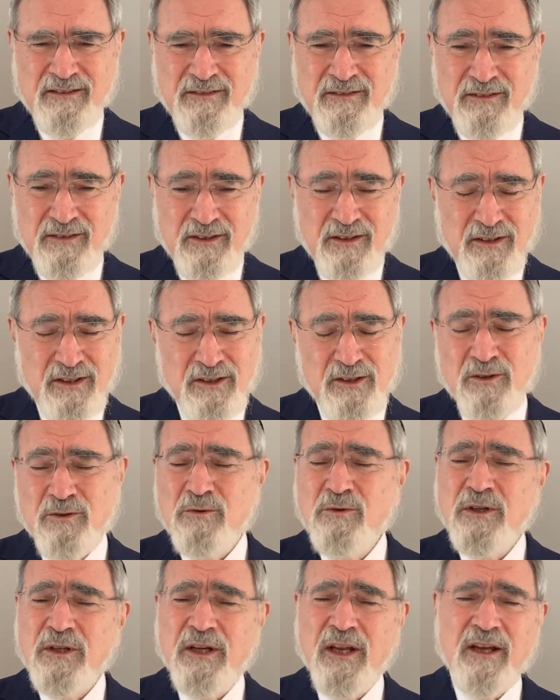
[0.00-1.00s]
you
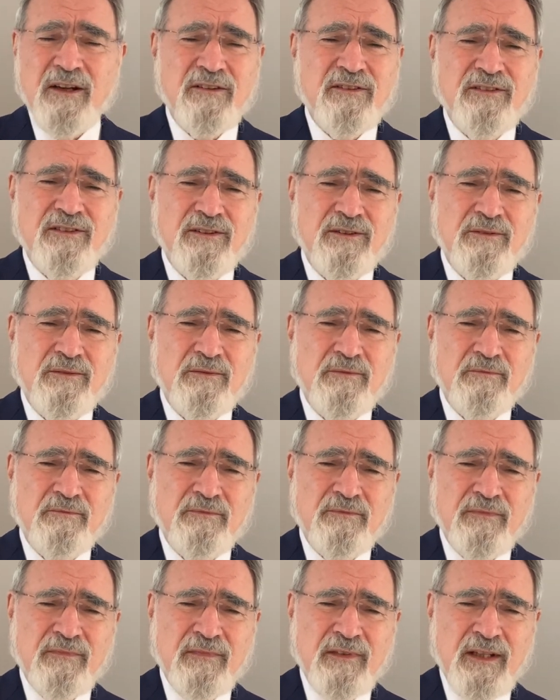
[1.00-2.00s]
connect to
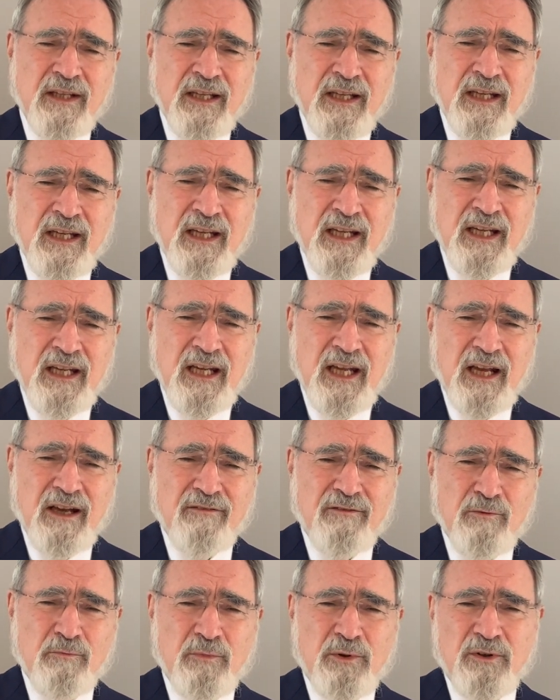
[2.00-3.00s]

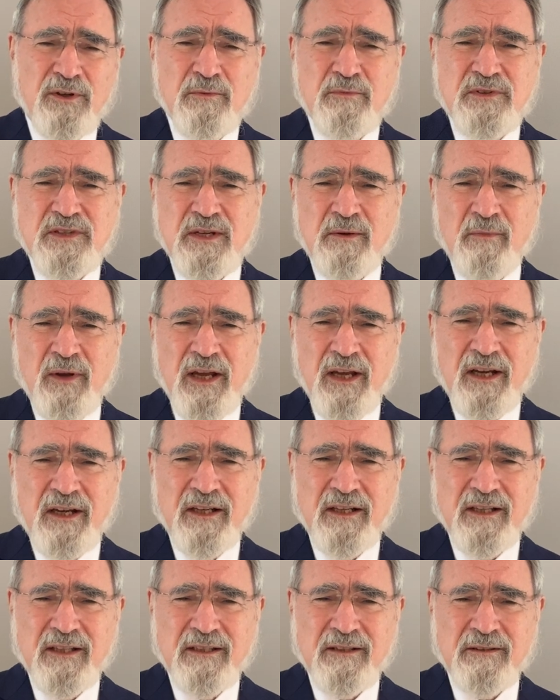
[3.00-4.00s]
have a Purim Sameach,
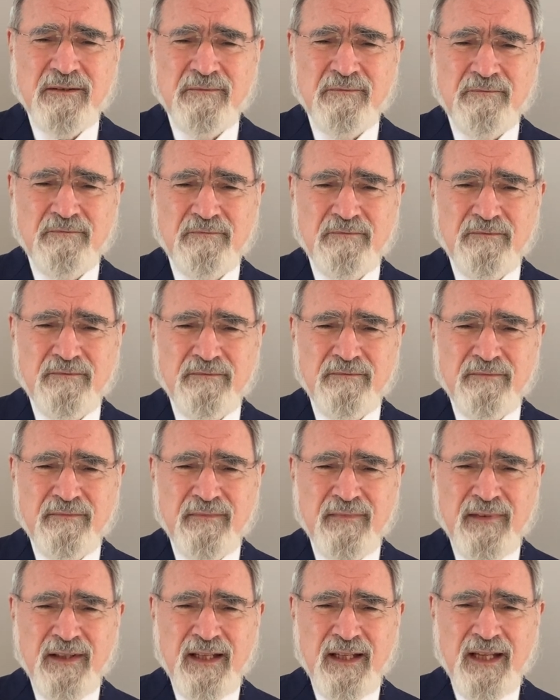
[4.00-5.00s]

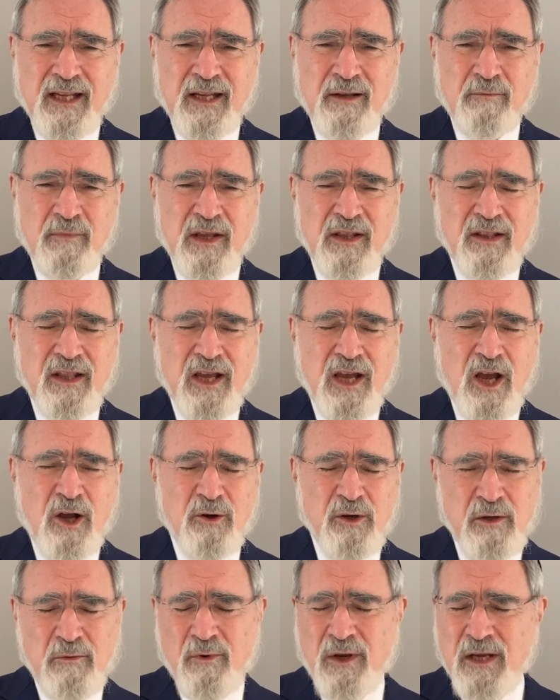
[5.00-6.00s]
and may there
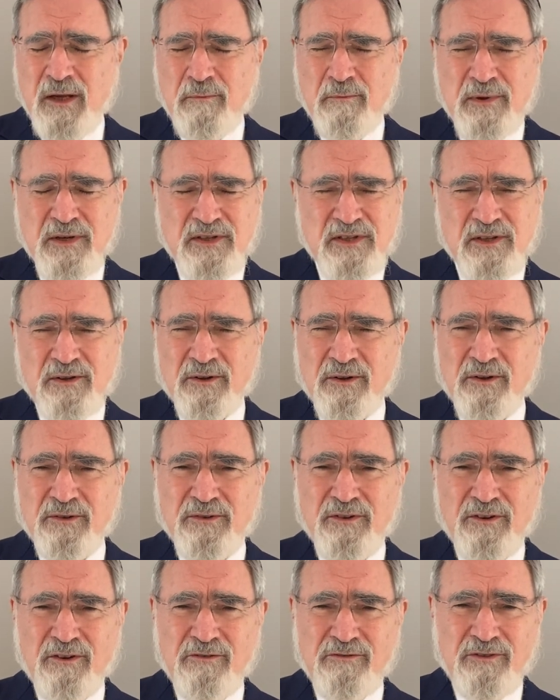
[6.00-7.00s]
only be Besorot
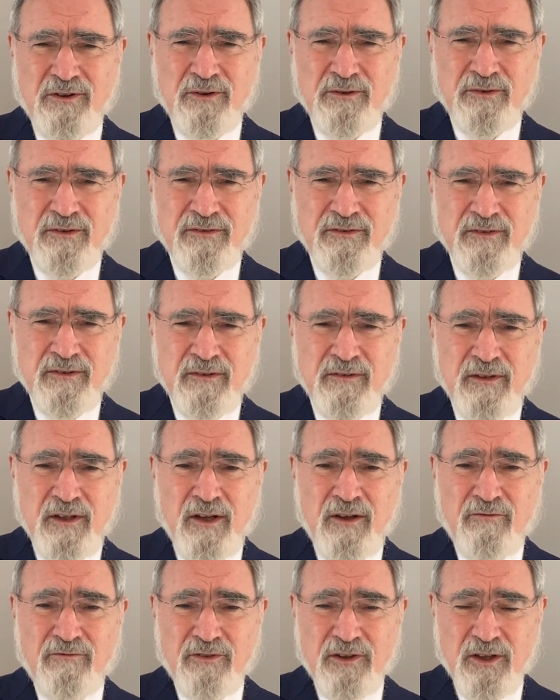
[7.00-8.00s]
Tovot
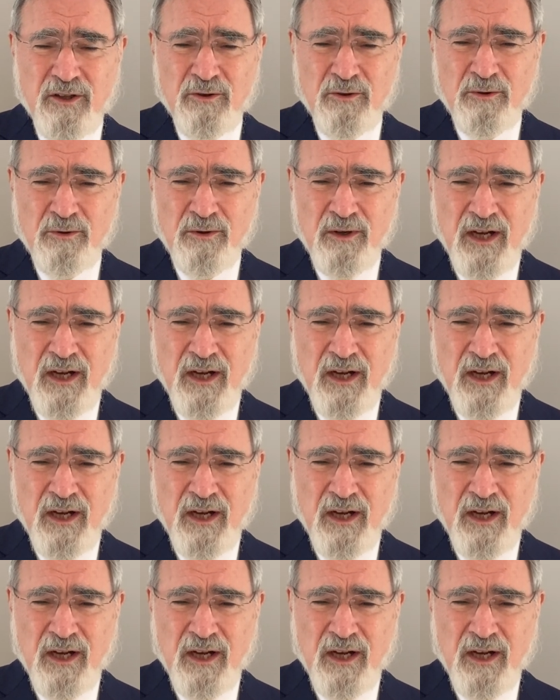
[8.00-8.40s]
for you